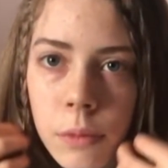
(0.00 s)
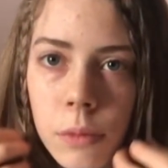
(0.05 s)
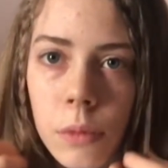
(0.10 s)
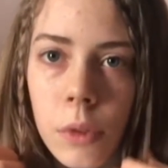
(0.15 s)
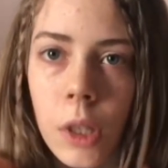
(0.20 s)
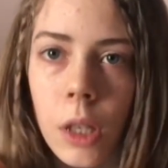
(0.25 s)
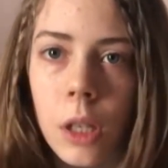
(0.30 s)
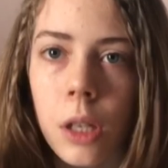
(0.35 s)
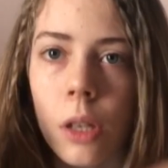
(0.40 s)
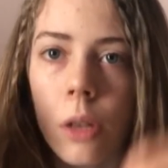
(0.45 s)

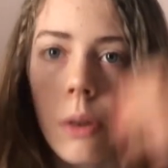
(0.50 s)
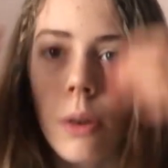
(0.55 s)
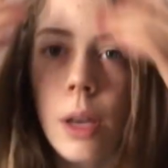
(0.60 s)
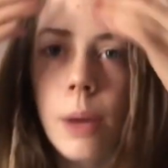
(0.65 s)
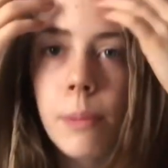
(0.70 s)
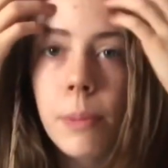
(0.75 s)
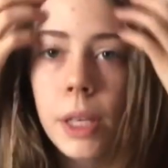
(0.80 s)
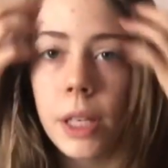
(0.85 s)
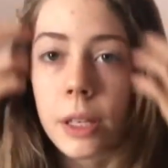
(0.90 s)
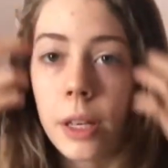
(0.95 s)
you can be
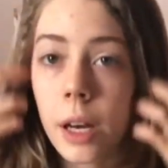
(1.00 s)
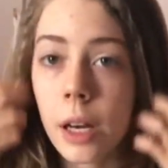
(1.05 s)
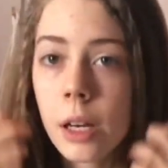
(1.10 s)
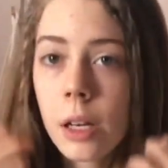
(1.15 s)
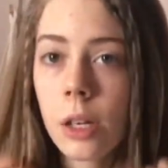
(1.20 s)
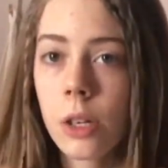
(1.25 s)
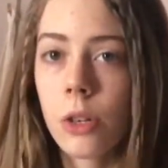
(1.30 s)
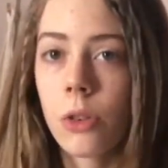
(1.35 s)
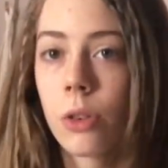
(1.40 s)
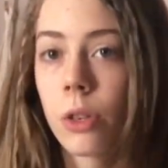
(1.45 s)
done and
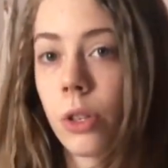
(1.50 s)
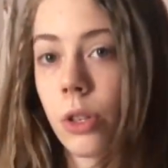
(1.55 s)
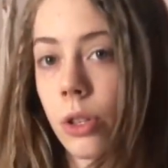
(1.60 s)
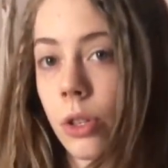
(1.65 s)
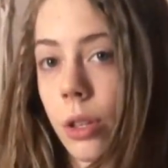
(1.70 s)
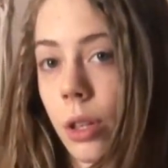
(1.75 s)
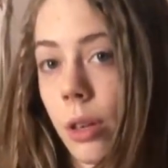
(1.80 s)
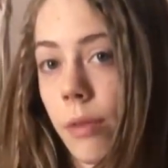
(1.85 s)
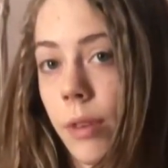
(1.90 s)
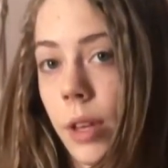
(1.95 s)
you can just
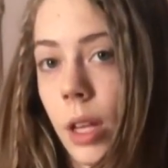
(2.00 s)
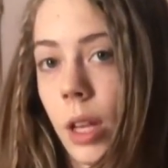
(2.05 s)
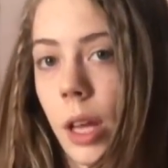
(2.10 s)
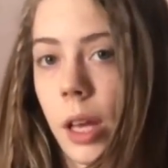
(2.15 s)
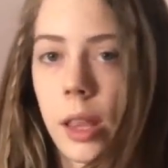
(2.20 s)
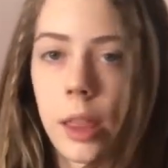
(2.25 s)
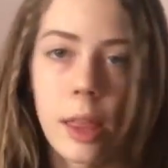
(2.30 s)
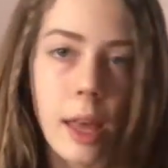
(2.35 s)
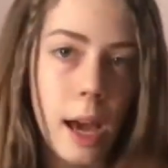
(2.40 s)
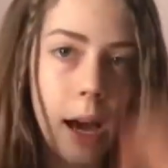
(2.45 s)
leave it like
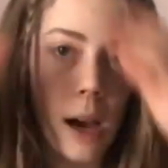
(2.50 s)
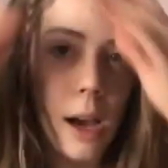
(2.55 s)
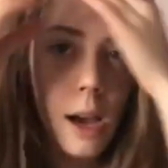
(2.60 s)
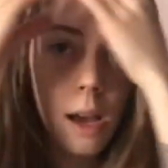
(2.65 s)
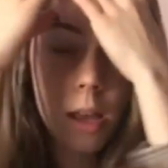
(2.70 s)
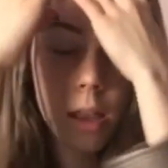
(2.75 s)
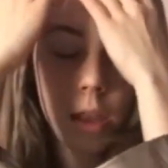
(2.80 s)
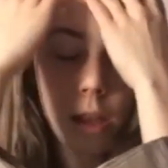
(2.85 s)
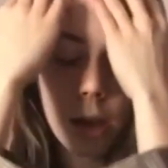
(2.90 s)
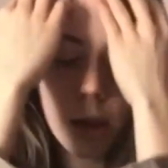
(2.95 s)
that. I
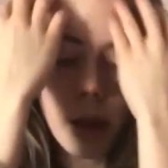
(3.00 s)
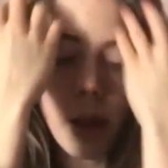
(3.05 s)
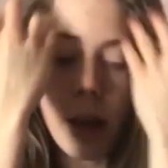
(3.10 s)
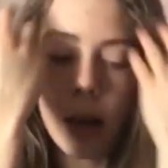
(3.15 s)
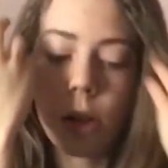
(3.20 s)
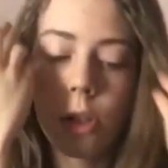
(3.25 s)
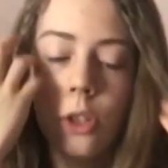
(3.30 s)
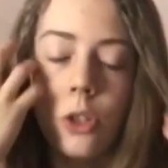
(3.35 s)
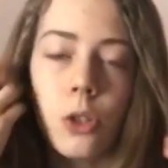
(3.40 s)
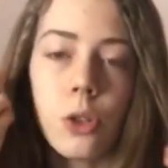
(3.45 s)
think that's
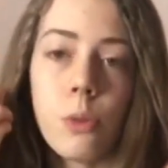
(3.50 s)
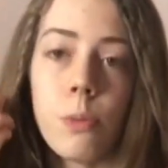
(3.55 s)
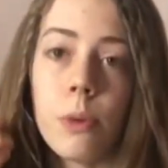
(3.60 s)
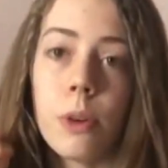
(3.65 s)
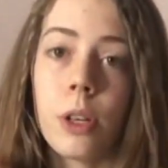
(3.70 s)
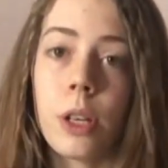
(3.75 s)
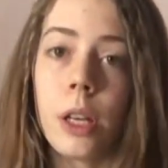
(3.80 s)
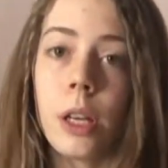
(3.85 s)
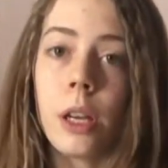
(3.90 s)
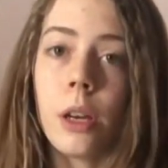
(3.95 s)
super
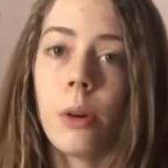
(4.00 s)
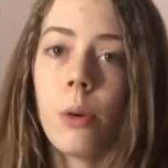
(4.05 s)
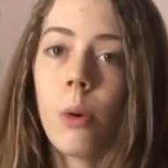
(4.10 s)
cute.